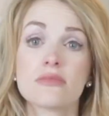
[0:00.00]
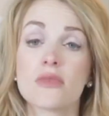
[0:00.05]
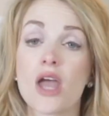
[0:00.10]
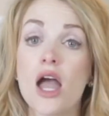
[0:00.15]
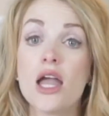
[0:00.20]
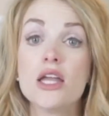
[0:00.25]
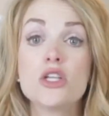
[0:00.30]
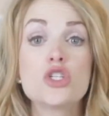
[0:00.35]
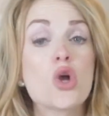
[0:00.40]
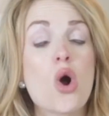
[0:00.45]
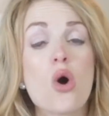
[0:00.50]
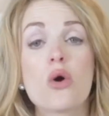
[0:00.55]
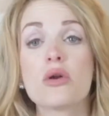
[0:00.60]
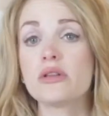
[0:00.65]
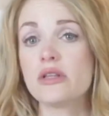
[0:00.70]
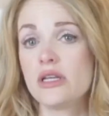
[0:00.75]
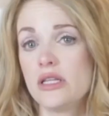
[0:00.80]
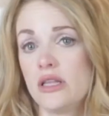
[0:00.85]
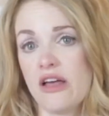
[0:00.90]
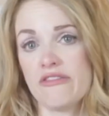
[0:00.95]
I
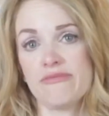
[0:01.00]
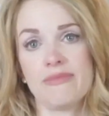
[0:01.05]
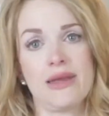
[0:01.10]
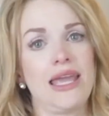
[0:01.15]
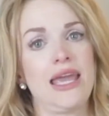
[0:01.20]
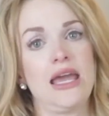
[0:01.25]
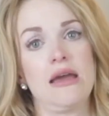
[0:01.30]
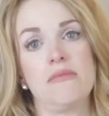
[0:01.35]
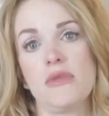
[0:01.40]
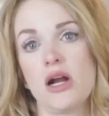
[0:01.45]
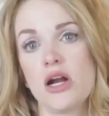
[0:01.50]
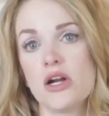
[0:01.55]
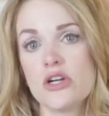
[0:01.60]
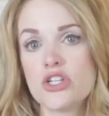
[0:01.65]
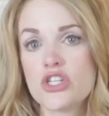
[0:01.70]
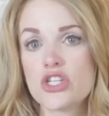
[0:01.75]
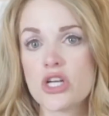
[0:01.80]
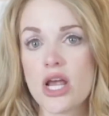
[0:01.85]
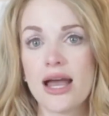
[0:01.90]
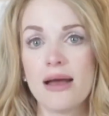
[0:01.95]
totally love my Aunt
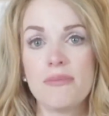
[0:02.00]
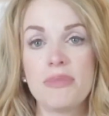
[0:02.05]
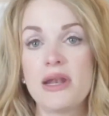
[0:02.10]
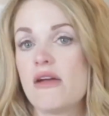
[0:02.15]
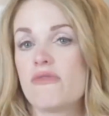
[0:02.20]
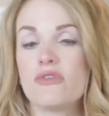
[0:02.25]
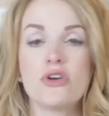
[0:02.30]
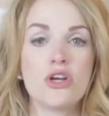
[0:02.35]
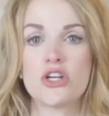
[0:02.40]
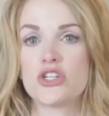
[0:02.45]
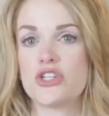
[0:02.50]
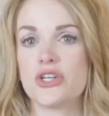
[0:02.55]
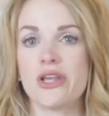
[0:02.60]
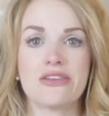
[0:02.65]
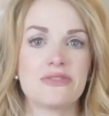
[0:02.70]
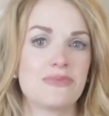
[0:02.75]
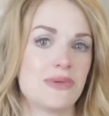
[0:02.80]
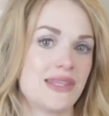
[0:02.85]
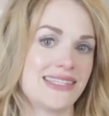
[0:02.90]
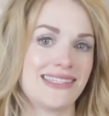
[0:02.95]
Marge, but every year she
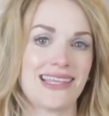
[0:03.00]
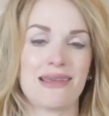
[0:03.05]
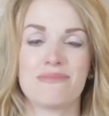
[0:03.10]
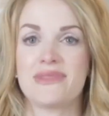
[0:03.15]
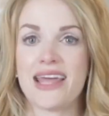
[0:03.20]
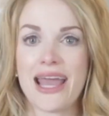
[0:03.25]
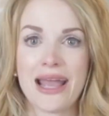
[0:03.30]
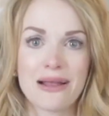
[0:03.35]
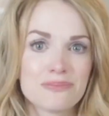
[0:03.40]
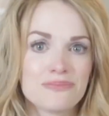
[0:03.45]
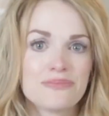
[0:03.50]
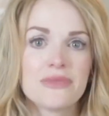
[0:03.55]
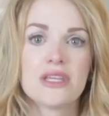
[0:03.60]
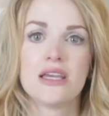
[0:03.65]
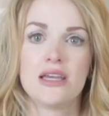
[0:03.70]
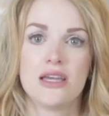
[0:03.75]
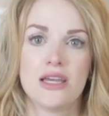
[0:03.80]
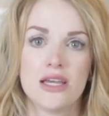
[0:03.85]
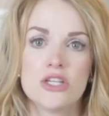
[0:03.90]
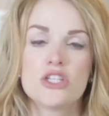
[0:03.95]
gives me the same thing.
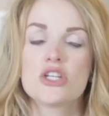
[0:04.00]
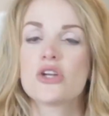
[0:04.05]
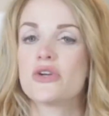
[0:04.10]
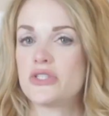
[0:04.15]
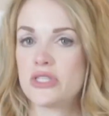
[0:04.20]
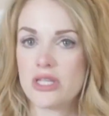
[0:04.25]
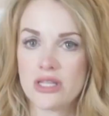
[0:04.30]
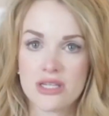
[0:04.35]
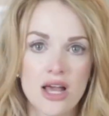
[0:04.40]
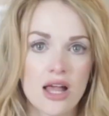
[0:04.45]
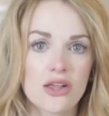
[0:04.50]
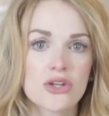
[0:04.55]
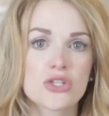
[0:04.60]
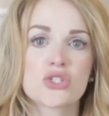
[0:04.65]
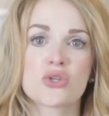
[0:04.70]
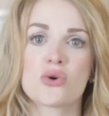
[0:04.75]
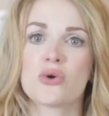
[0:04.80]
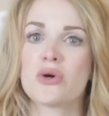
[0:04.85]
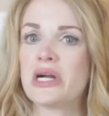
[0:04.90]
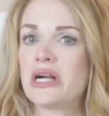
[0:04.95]
She goes to the dollar
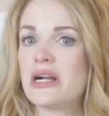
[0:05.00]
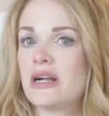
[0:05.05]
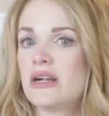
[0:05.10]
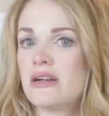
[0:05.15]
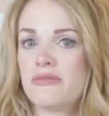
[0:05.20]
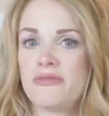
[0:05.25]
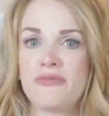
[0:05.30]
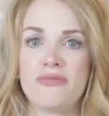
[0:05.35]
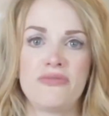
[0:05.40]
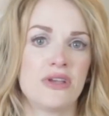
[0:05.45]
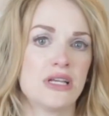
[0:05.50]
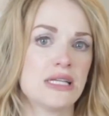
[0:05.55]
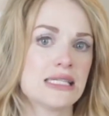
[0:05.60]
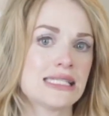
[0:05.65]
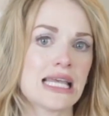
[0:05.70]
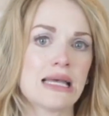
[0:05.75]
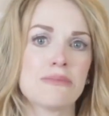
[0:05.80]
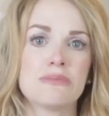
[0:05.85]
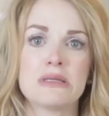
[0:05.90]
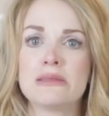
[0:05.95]
store,
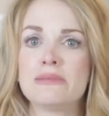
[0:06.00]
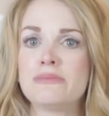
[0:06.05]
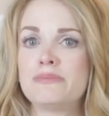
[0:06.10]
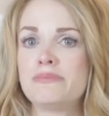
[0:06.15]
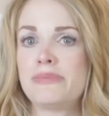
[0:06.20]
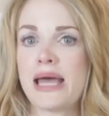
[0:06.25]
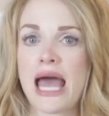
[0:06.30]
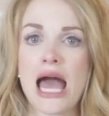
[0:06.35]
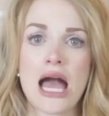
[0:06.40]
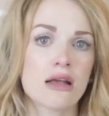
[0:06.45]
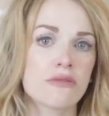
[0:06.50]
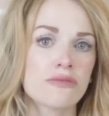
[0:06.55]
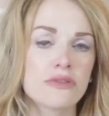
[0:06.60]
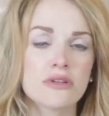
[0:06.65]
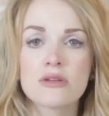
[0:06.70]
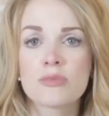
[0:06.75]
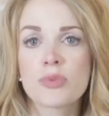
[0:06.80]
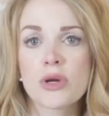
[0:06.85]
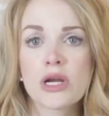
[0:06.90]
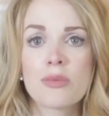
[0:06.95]
fills up a bag
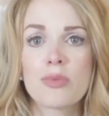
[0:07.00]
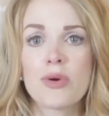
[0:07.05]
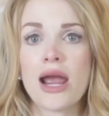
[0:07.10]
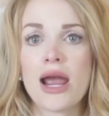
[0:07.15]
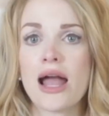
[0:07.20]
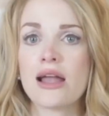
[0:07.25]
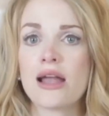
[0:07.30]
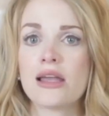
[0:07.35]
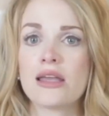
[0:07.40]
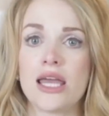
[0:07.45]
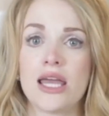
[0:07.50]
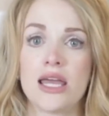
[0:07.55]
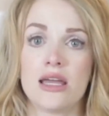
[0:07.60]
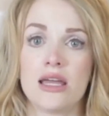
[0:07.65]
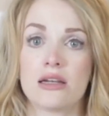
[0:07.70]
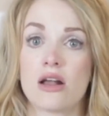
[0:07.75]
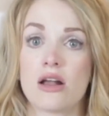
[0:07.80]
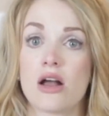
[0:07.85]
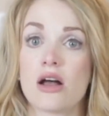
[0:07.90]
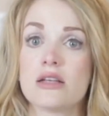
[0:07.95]
full of bric-a-brac,
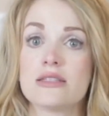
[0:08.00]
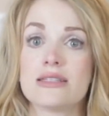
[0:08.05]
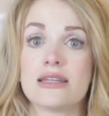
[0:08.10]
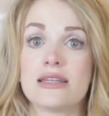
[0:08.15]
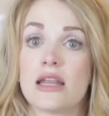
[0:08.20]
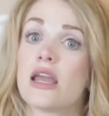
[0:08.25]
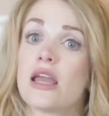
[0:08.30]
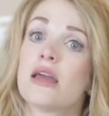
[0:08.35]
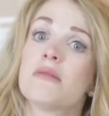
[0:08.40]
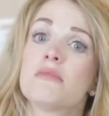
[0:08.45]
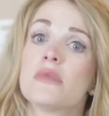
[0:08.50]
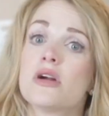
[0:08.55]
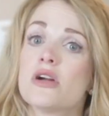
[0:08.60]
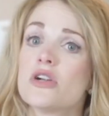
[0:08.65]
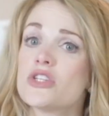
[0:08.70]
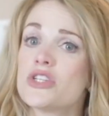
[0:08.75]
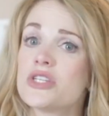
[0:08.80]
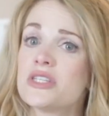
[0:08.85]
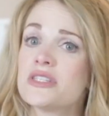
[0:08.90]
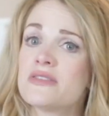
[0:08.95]
and calls it Aunt
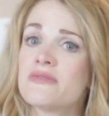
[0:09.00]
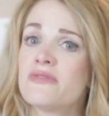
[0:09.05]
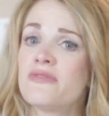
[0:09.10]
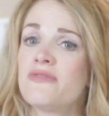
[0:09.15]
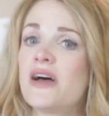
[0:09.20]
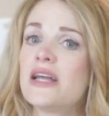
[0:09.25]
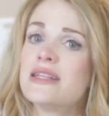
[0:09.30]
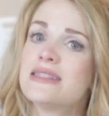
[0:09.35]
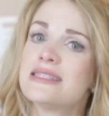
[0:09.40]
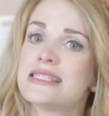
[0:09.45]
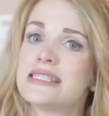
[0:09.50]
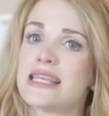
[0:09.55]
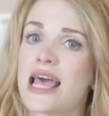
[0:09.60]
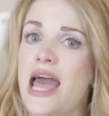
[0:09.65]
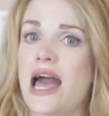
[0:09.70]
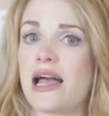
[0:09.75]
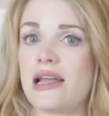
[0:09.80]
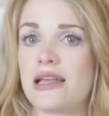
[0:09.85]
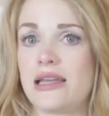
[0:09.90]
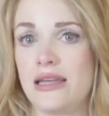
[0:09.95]
Marge's Fun
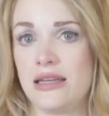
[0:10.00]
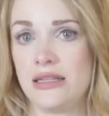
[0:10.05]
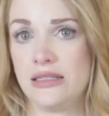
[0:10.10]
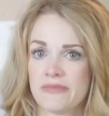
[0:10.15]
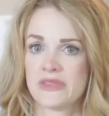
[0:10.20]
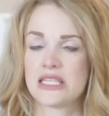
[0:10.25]
Sack.